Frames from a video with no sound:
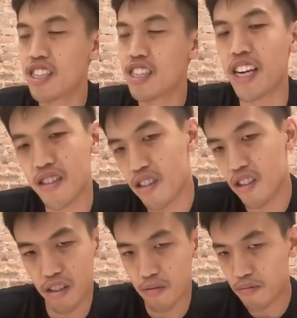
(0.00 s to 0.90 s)
take
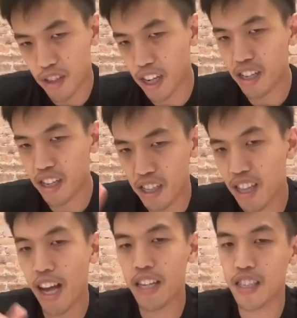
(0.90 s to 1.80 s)
on, again, the
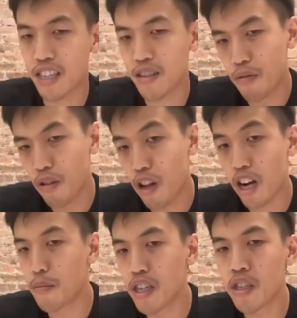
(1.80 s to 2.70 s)
classic
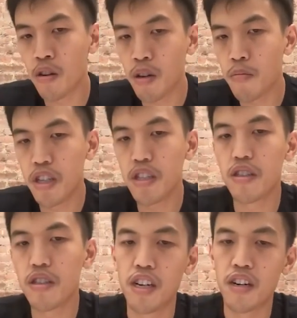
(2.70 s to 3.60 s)
lock and mint token
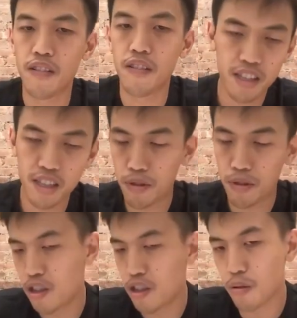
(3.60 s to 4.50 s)
bridge, right?
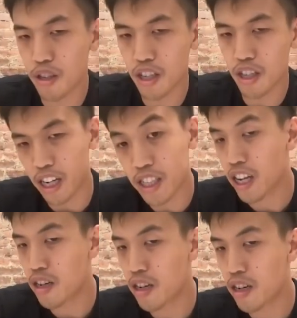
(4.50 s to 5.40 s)
Similar to the like
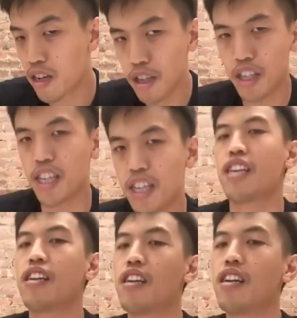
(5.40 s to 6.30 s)
standard bridge
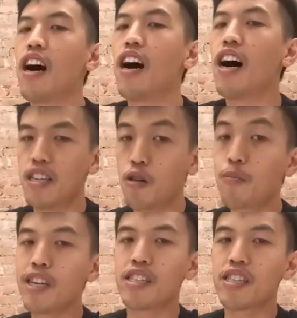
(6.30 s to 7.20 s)
in the
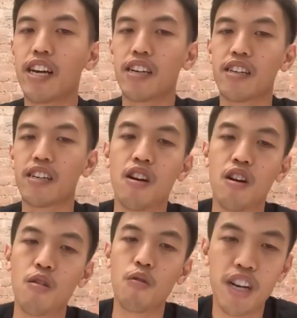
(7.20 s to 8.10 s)
OP stack,
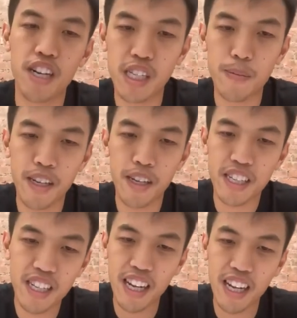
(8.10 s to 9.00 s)
where there's
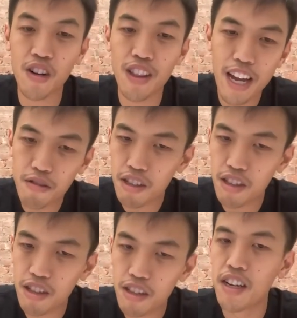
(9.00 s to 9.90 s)
basically the like
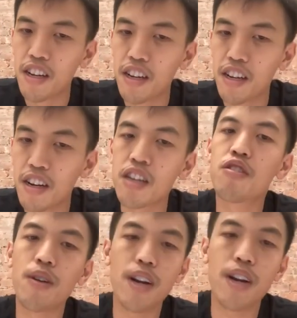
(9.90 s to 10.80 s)
collateral
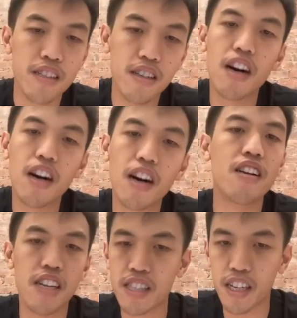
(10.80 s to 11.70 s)
contract
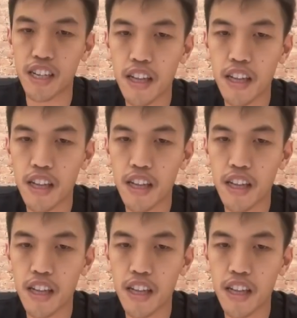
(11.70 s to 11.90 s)
on, let's say,